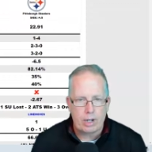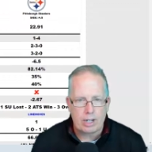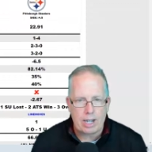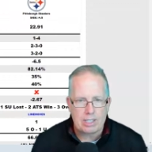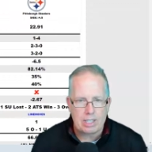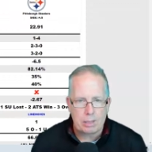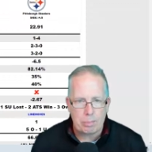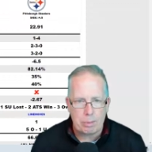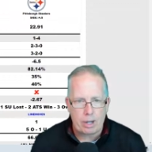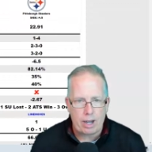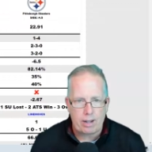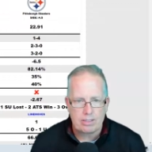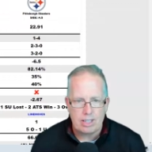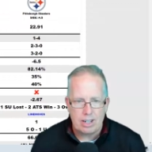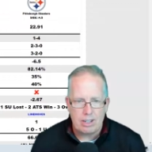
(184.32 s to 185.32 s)
games in the
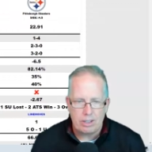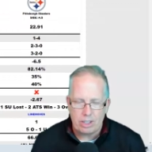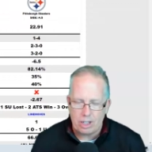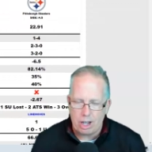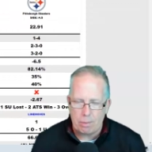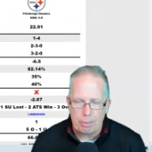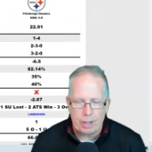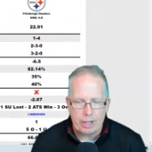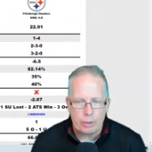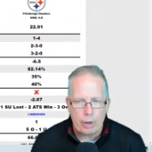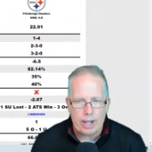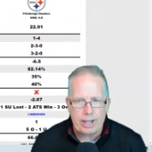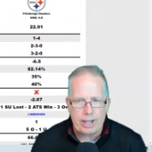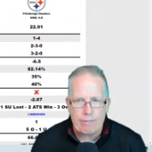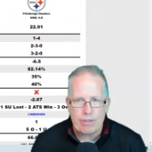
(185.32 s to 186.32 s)
playoffs, you got to play
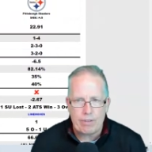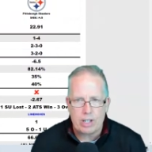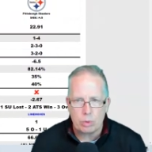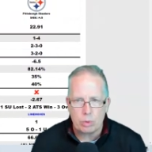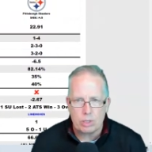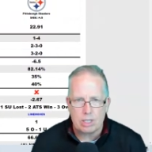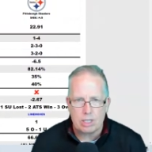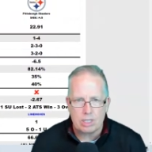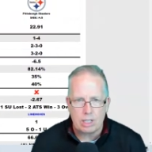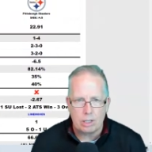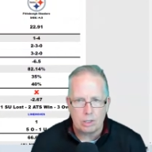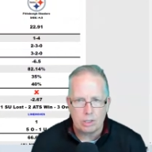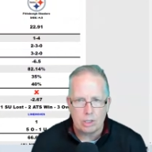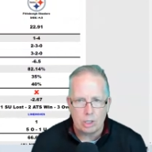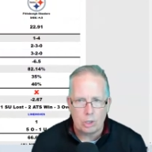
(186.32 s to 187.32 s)
great defense, which the
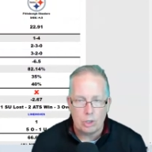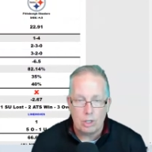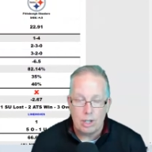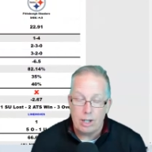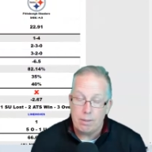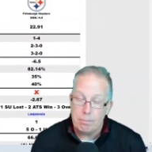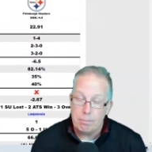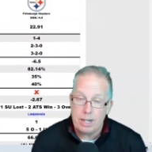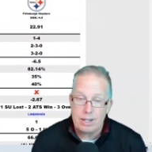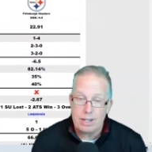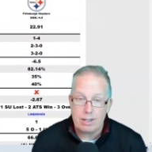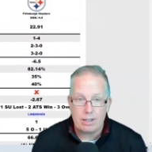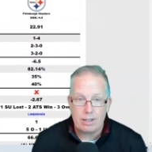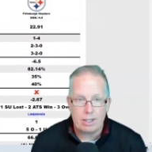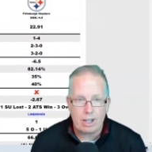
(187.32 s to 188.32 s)
Steelers do. But
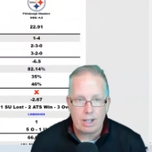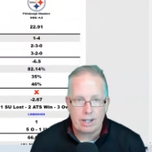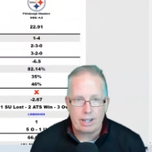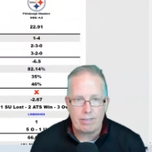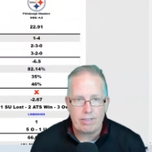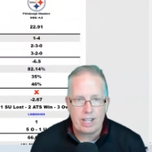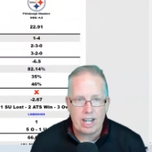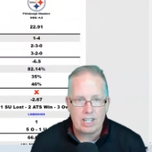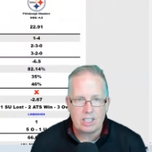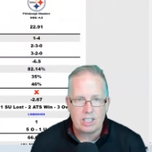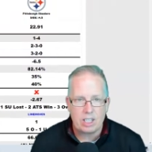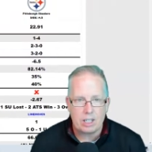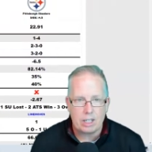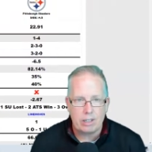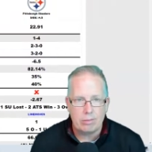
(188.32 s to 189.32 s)
you got to give the edge
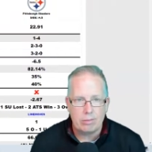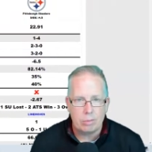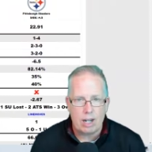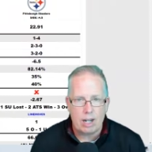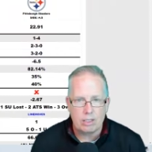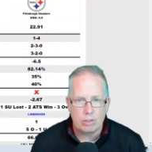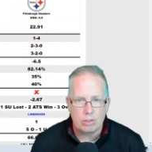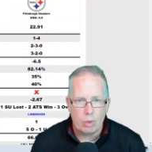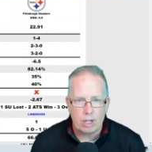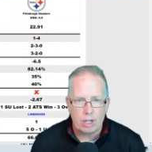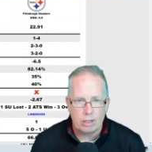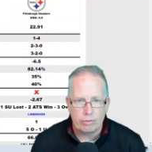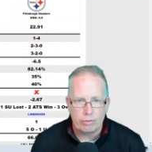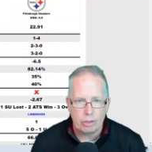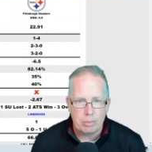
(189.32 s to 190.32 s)
to the Cleveland Browns of running
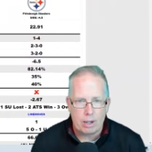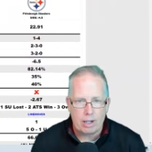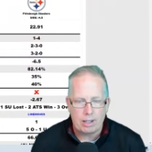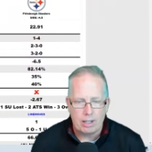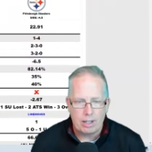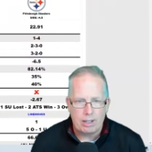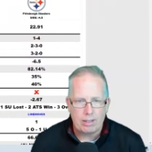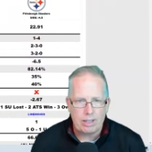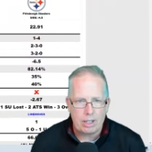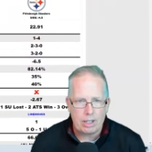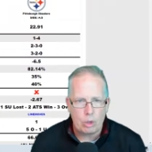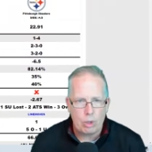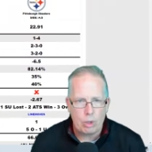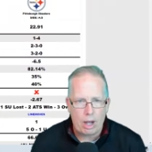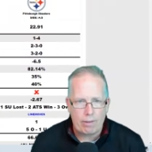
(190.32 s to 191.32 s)
the football. They
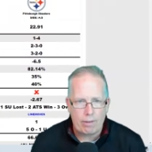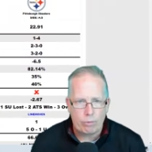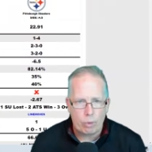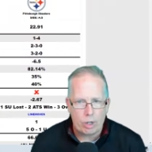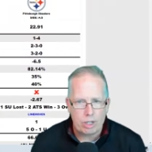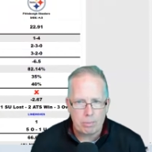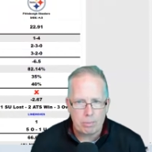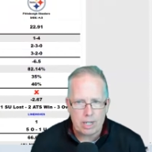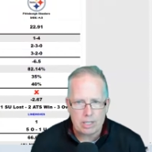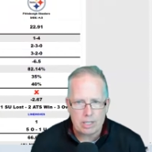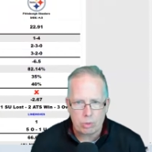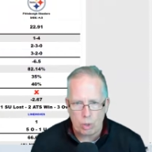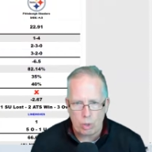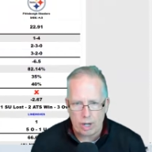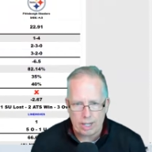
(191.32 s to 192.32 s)
do have one of the best
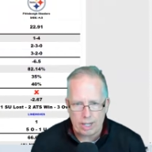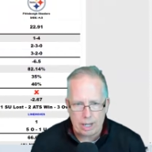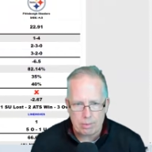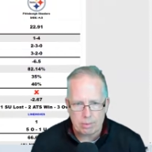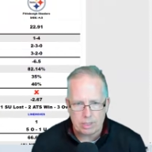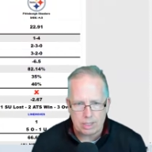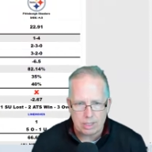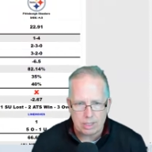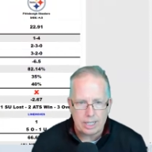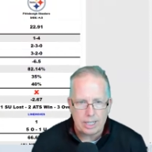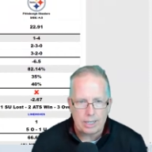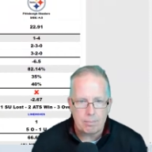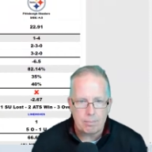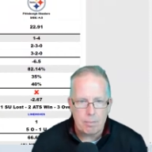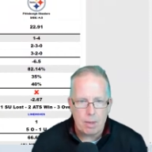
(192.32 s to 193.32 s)
running games in the
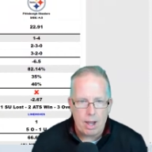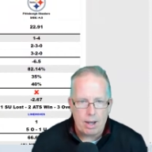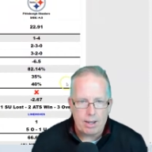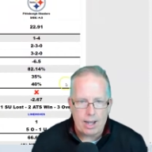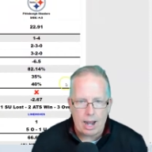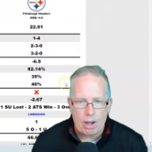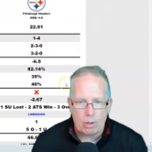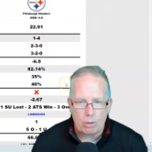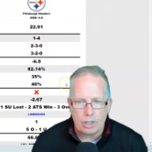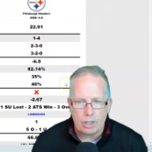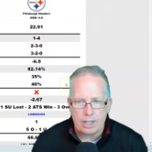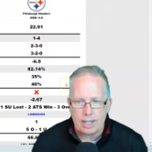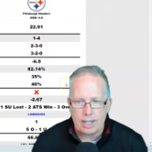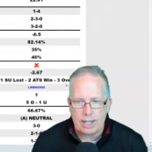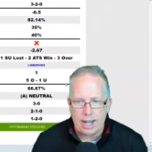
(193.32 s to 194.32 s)
league. Now,
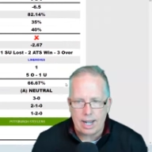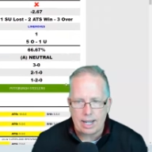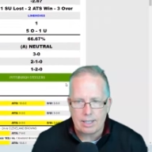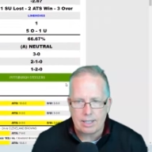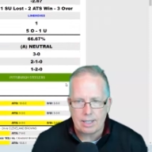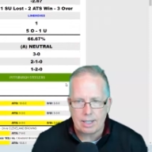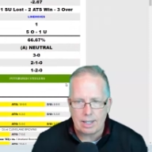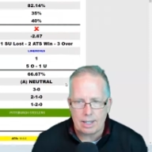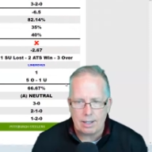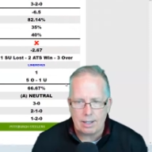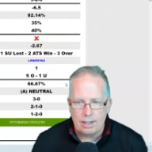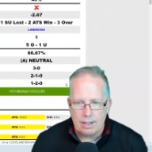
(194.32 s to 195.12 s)
looking at uh,